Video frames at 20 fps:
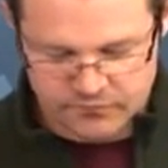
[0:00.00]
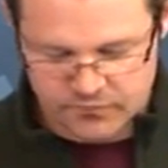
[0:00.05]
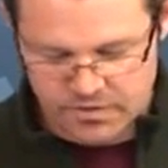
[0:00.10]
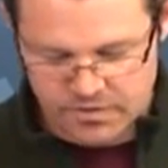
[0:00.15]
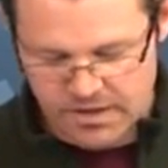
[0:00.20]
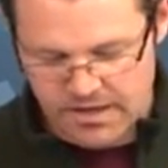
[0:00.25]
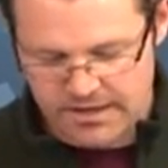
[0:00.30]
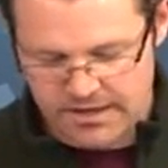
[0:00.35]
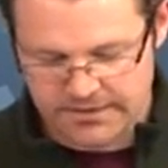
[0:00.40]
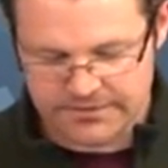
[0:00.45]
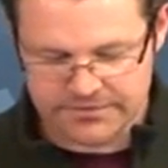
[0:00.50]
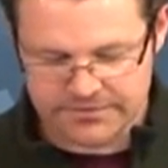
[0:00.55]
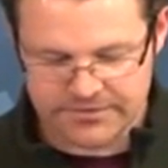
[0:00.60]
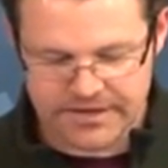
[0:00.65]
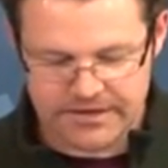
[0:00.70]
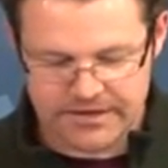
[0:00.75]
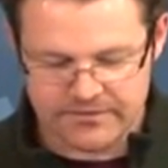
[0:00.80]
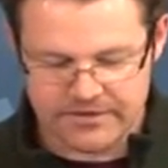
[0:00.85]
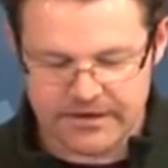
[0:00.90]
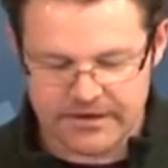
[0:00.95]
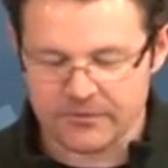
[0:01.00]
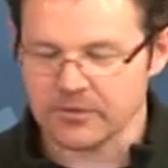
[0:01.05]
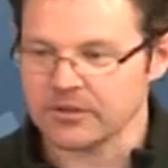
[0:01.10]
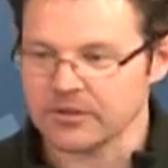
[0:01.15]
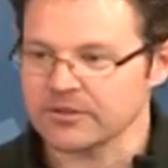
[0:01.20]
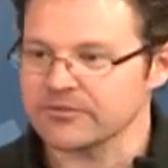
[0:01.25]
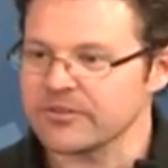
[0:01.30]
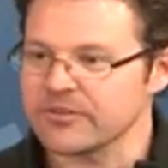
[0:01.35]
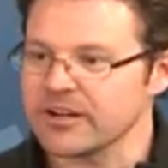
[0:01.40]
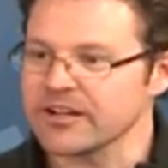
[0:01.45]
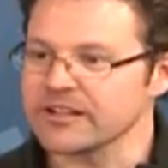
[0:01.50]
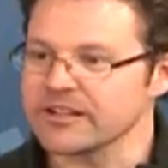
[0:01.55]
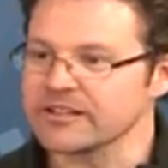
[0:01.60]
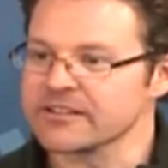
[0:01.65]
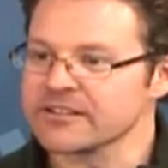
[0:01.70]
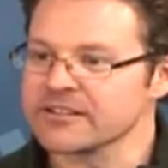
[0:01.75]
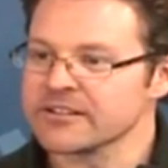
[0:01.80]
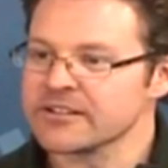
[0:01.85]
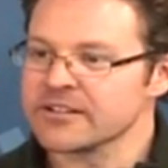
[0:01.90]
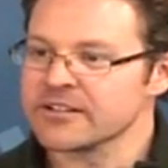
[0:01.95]
Yeah, so that worked fine.
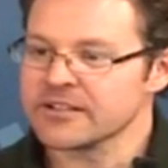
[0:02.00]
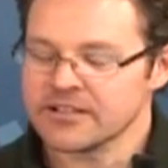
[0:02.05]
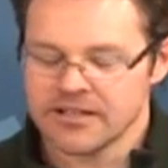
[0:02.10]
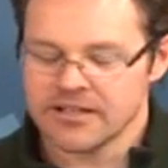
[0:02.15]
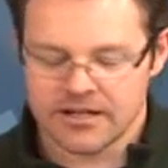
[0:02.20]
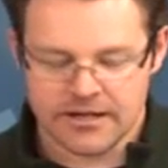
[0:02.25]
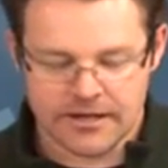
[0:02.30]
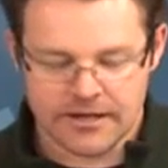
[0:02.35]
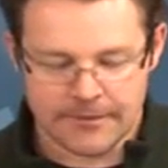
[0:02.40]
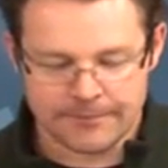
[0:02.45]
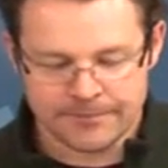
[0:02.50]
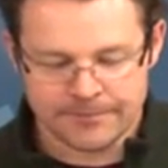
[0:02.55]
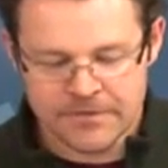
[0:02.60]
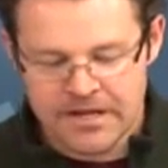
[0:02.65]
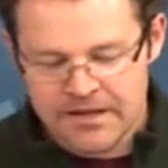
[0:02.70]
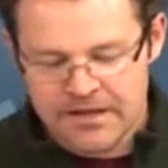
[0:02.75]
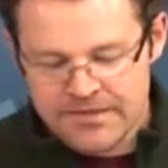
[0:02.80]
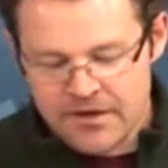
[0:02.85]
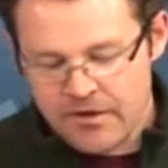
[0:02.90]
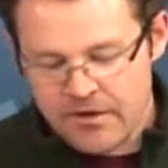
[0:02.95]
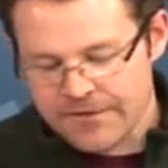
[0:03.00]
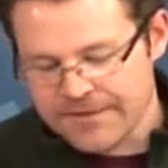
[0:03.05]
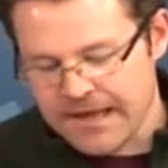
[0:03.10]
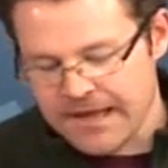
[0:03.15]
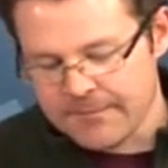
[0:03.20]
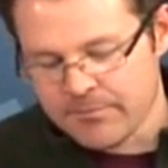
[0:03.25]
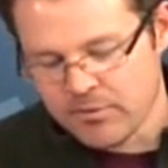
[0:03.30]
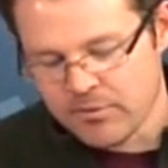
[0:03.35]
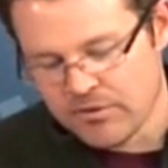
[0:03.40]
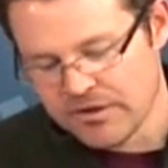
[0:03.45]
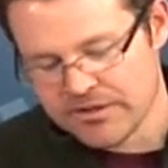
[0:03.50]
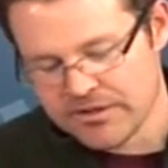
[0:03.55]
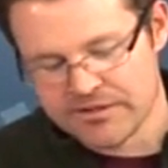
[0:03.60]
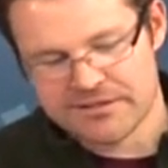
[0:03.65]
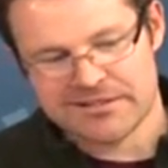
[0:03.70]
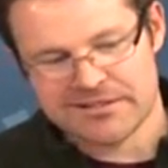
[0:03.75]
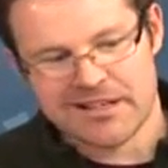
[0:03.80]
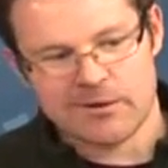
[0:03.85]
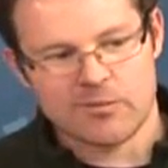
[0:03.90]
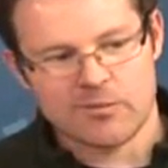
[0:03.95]
Though at that point,
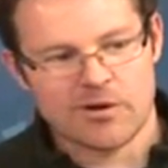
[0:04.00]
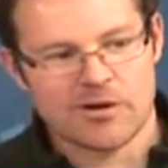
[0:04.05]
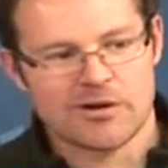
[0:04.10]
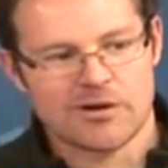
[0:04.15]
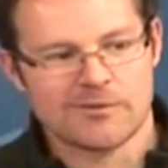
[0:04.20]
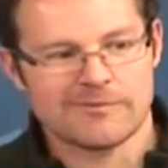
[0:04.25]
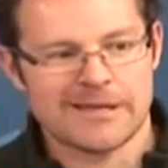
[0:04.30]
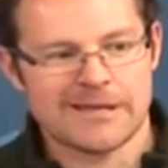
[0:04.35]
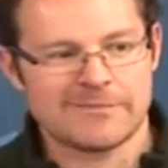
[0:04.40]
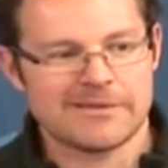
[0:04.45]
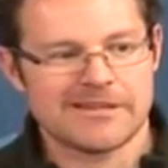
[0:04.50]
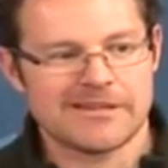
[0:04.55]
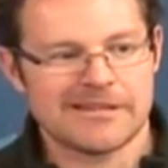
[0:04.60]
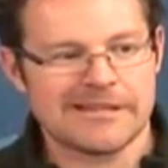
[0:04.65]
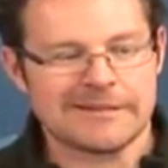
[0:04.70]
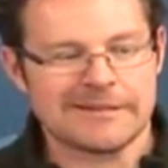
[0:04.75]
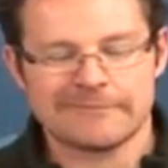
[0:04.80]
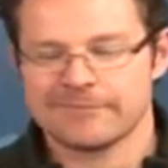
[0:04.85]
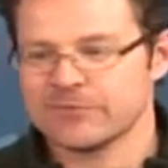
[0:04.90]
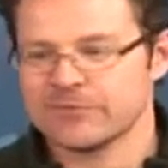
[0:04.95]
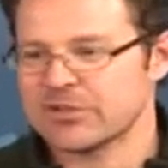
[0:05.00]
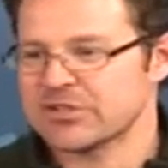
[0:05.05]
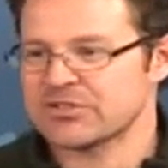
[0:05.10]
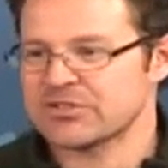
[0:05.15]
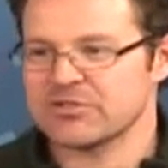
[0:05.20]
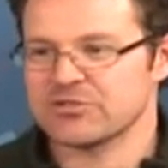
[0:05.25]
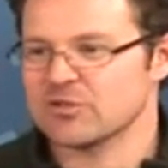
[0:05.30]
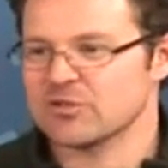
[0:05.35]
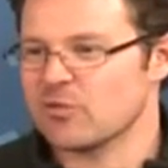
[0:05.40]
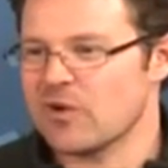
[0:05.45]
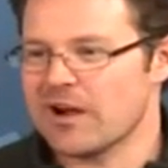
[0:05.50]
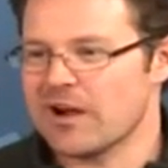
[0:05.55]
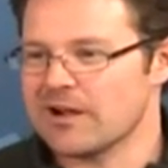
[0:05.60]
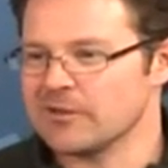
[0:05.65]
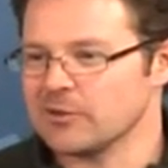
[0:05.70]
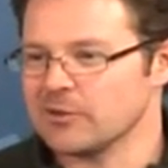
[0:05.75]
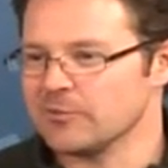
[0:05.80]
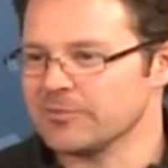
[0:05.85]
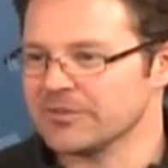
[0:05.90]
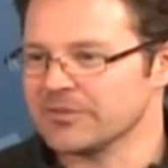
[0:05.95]
it's like, well, maybe just use a
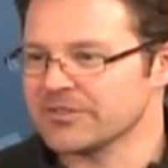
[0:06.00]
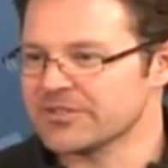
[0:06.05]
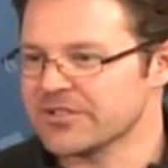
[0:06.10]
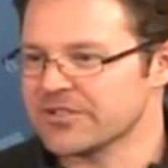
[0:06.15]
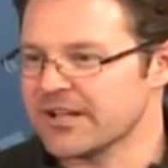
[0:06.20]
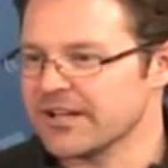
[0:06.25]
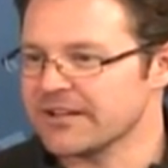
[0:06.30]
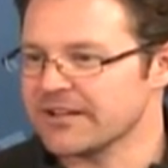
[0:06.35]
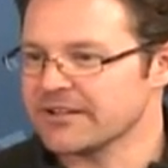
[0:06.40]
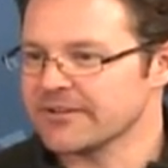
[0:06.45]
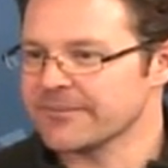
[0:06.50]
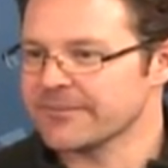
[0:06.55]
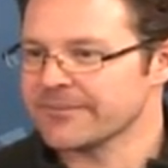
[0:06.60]
while loop instead,